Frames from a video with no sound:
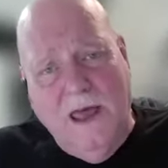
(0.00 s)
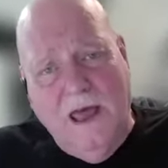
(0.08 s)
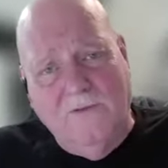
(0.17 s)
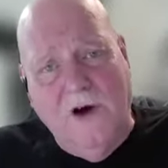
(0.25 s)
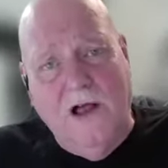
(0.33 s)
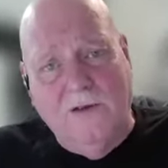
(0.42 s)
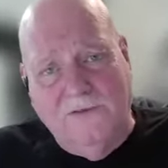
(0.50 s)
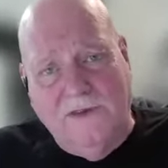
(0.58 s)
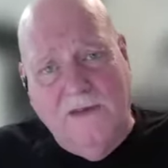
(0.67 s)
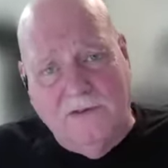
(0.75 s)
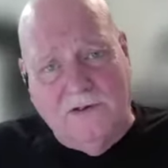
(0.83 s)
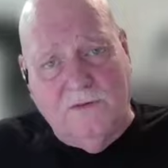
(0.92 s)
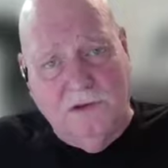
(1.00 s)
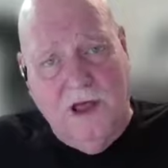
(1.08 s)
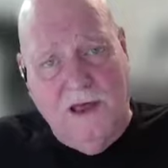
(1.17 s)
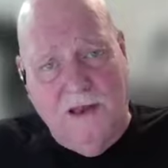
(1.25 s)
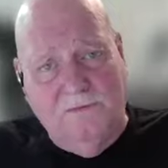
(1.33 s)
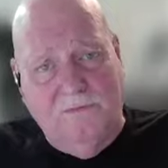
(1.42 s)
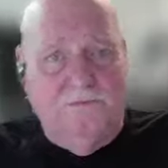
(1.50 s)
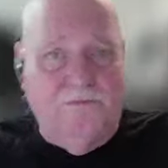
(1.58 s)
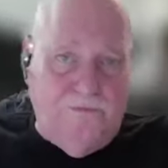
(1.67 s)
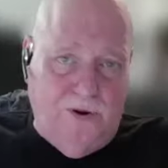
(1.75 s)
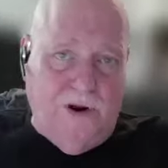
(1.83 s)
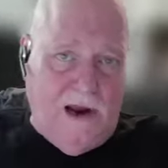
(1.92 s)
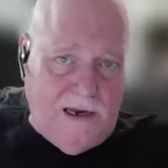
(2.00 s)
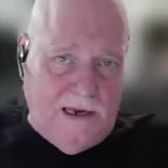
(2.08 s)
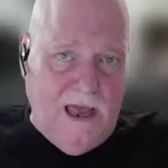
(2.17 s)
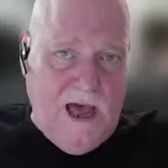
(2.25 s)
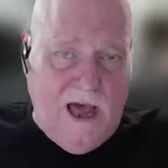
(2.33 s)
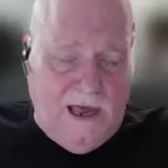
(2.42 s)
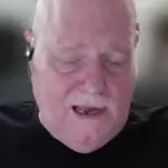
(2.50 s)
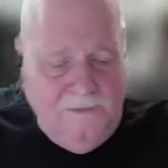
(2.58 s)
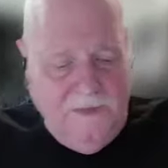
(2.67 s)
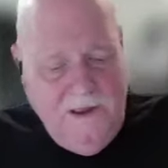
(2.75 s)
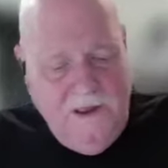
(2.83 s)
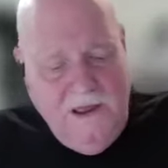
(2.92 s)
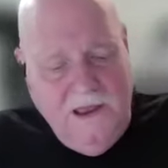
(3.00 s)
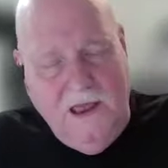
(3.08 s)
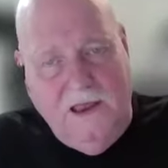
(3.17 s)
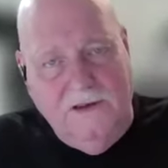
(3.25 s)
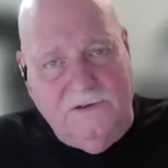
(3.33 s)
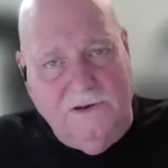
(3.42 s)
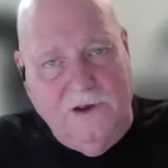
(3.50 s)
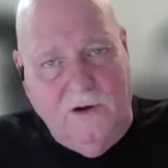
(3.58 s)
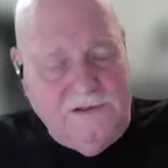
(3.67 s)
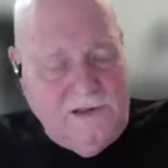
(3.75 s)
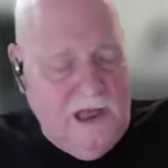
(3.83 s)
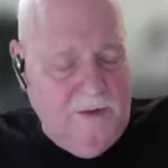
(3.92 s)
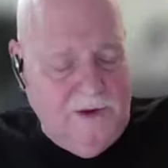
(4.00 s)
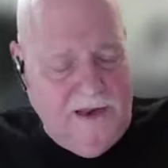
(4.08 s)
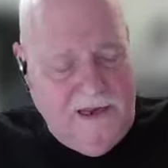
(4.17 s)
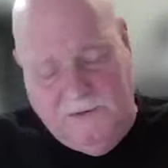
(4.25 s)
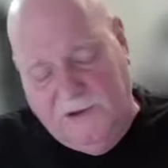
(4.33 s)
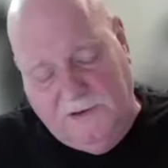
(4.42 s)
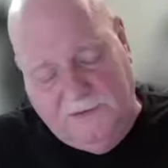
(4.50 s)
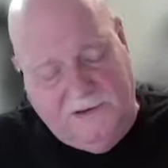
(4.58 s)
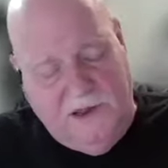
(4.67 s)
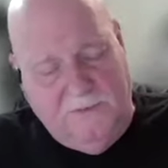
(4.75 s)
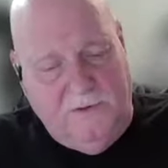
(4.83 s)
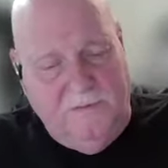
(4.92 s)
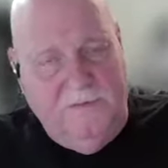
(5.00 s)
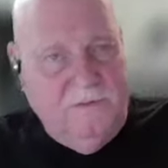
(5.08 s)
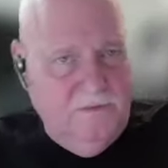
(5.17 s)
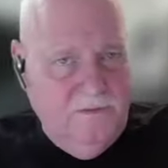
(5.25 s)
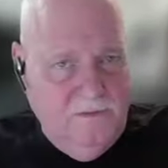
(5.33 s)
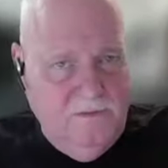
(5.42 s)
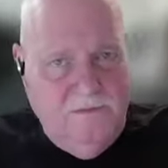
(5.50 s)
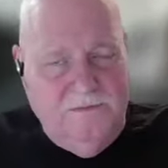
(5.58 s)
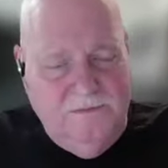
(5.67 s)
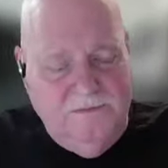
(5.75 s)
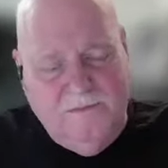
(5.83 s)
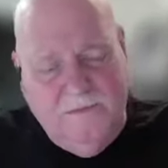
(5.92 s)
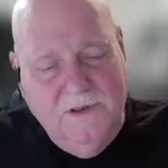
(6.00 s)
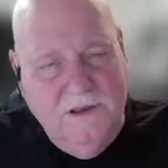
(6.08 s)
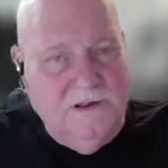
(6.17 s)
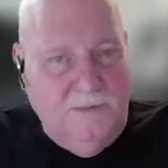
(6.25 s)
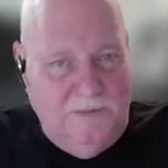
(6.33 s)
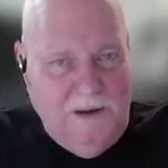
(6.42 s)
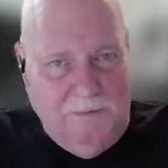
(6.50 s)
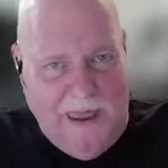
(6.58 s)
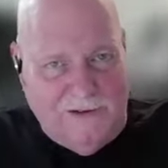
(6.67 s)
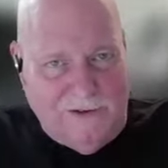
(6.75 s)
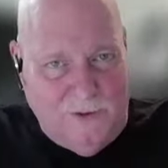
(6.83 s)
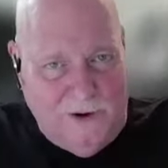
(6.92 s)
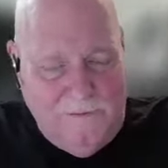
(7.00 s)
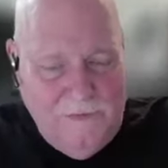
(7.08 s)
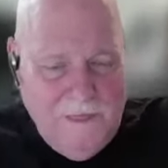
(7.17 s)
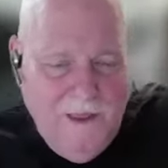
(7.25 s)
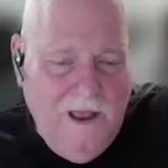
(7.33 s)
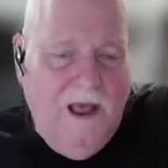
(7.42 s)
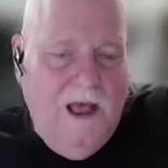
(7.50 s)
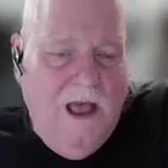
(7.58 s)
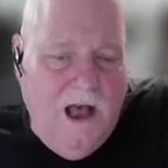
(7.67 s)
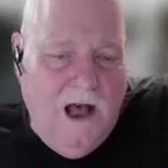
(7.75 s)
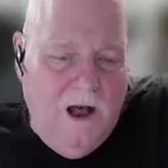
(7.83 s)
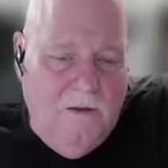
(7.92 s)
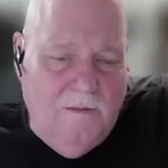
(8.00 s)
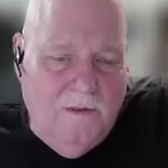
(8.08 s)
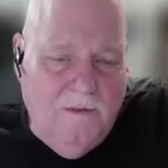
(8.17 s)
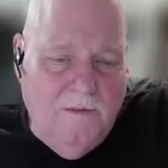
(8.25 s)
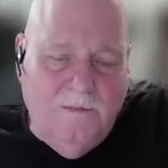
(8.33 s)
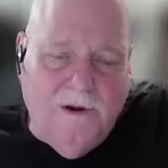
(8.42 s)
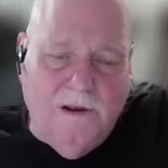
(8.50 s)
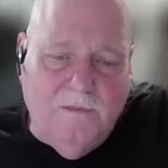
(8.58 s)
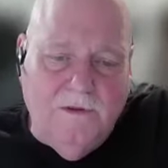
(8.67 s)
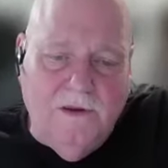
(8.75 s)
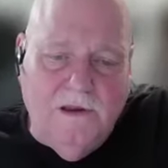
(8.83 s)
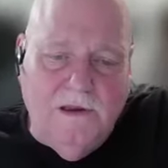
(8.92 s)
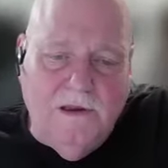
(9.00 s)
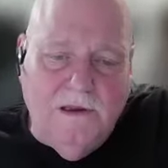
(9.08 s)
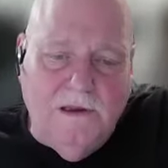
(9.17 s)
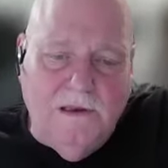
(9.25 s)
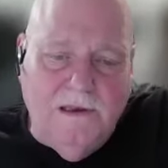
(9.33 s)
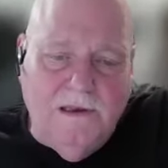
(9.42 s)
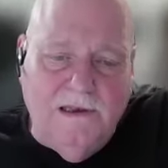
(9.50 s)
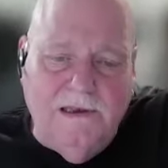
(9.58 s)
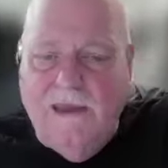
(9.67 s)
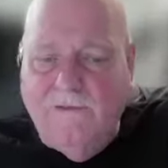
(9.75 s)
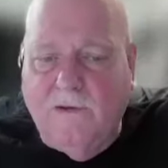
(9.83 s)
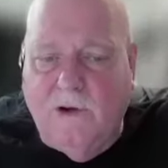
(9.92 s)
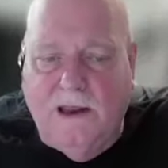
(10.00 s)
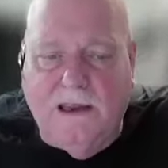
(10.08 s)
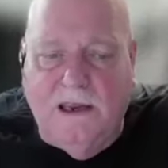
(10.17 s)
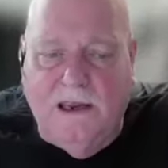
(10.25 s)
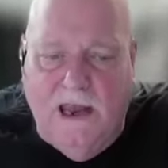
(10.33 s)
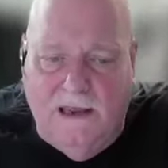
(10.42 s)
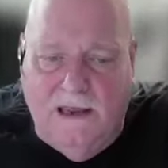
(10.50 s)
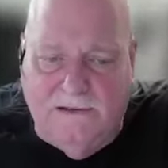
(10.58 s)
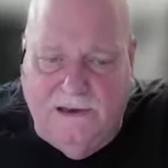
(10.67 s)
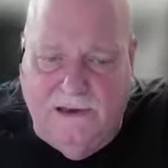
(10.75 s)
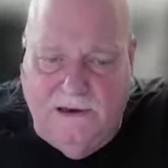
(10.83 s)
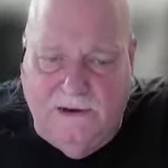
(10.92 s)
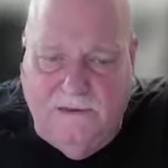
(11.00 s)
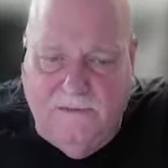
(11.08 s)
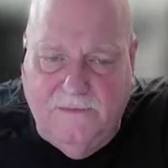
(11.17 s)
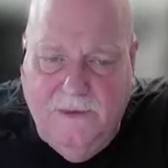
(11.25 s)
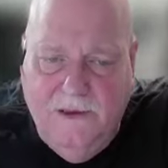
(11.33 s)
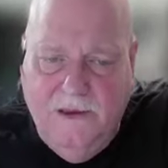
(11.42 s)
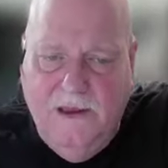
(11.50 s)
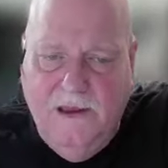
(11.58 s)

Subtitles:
have all of David's blood put on God, so Solomon had to build the temple. It's a big backstory, but David recognizes here